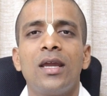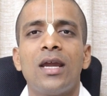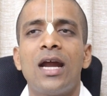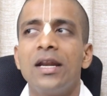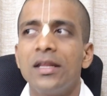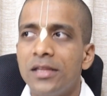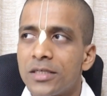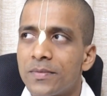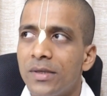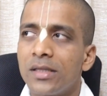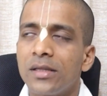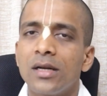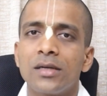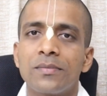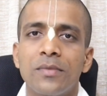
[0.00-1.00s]
And in this
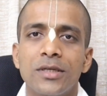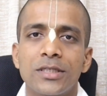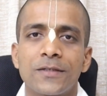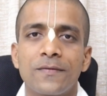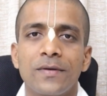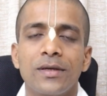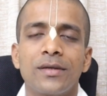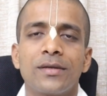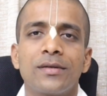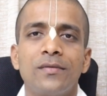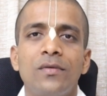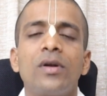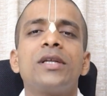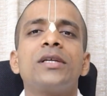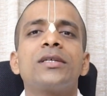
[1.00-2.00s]
material atmosphere,
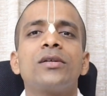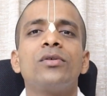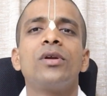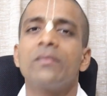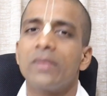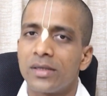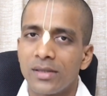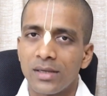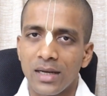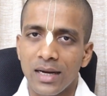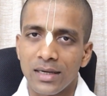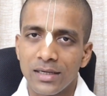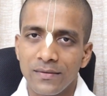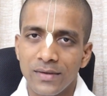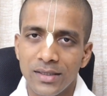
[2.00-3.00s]
what is he doing? Material
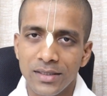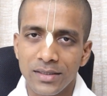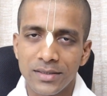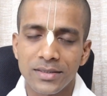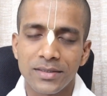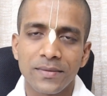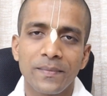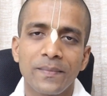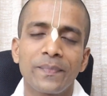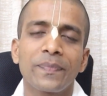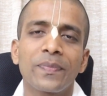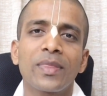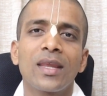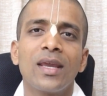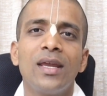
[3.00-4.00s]
activities.
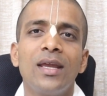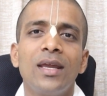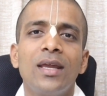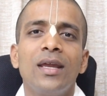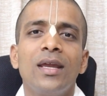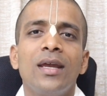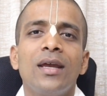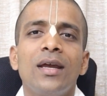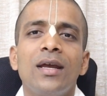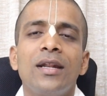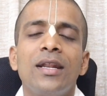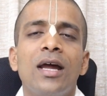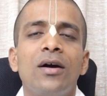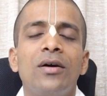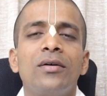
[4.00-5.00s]

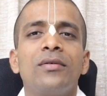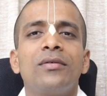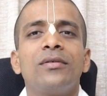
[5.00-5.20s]
Now,